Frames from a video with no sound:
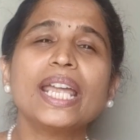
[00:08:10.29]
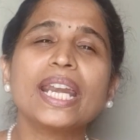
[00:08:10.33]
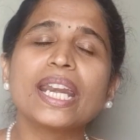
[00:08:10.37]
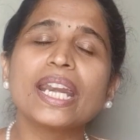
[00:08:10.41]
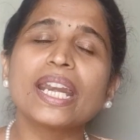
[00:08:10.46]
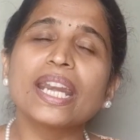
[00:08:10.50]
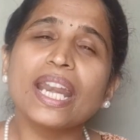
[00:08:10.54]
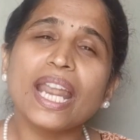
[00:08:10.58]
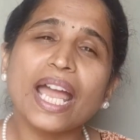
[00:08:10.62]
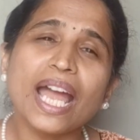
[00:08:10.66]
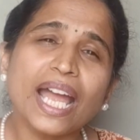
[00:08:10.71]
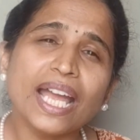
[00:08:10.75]

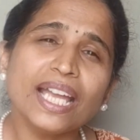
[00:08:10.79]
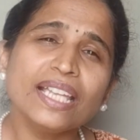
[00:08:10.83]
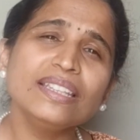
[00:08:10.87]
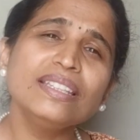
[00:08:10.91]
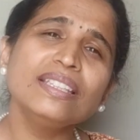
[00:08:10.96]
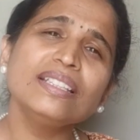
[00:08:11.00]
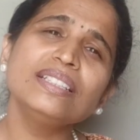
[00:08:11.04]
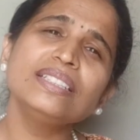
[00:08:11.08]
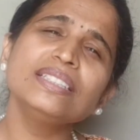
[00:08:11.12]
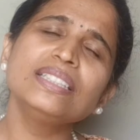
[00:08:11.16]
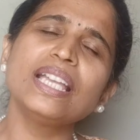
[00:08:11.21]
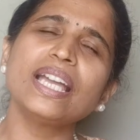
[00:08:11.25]

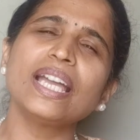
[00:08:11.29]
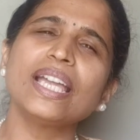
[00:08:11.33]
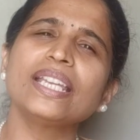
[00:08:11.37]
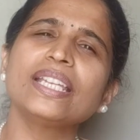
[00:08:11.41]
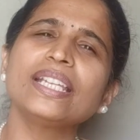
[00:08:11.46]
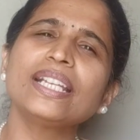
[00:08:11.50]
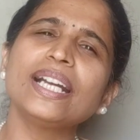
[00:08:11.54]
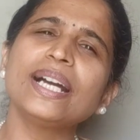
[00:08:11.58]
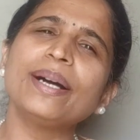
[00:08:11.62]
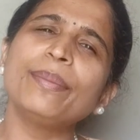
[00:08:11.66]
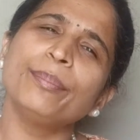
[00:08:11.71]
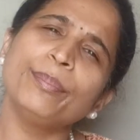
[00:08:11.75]
rather
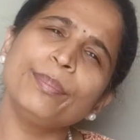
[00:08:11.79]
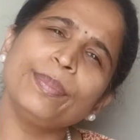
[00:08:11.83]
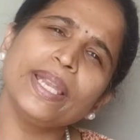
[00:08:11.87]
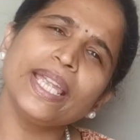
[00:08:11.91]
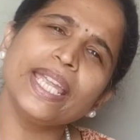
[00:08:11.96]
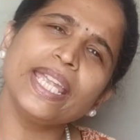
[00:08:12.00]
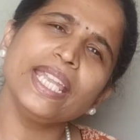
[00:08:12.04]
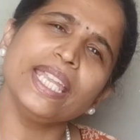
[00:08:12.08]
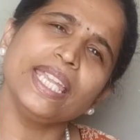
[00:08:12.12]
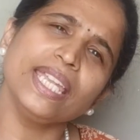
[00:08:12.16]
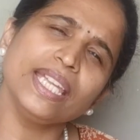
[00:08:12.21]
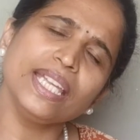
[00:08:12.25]
than
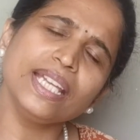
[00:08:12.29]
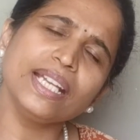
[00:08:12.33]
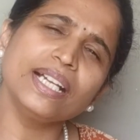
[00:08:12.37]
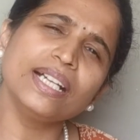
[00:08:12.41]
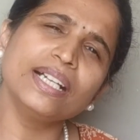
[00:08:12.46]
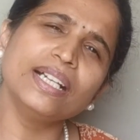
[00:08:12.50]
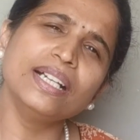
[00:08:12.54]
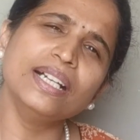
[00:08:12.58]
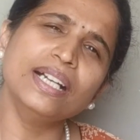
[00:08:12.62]
complaining